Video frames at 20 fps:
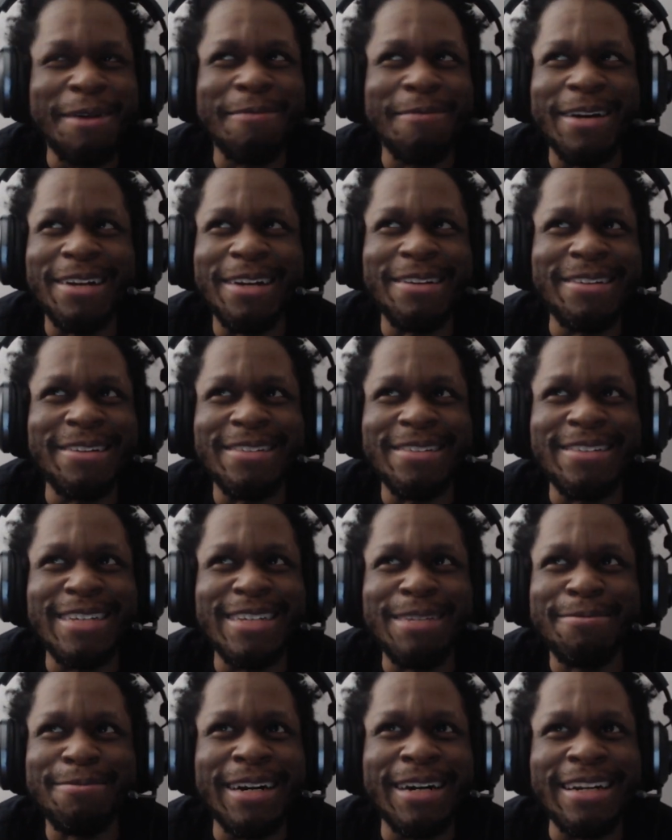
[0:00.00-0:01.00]
Why don't you just
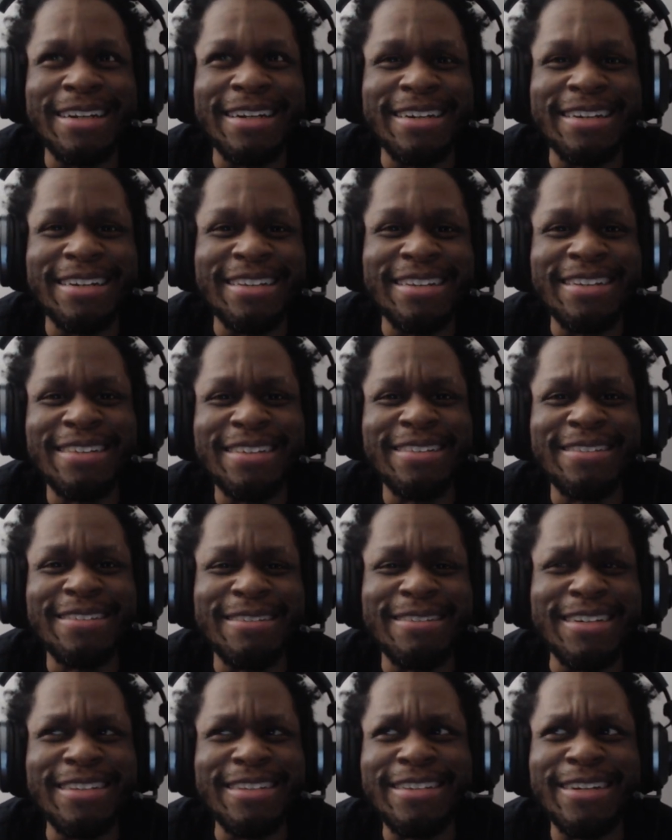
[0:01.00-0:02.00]
keep winding it
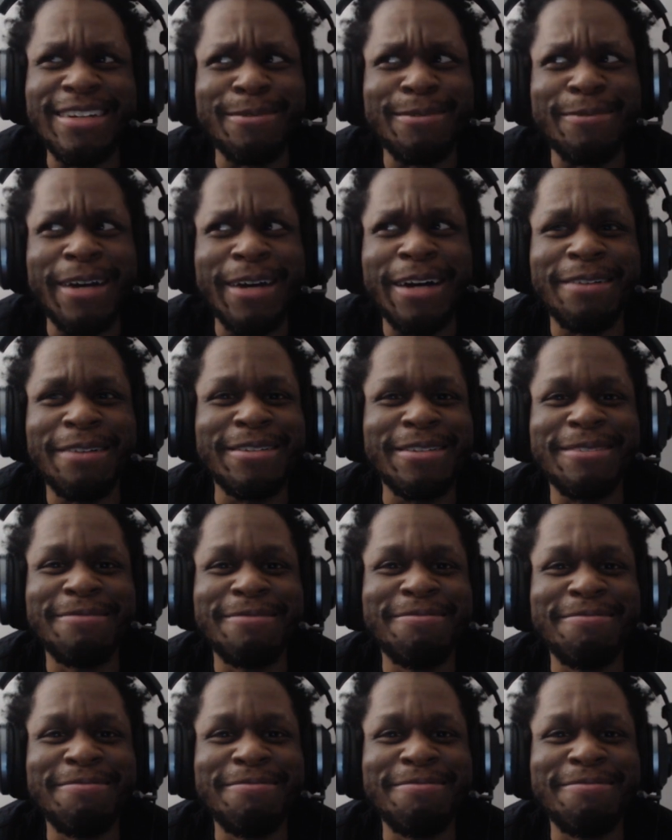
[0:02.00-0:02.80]
so it stays wound?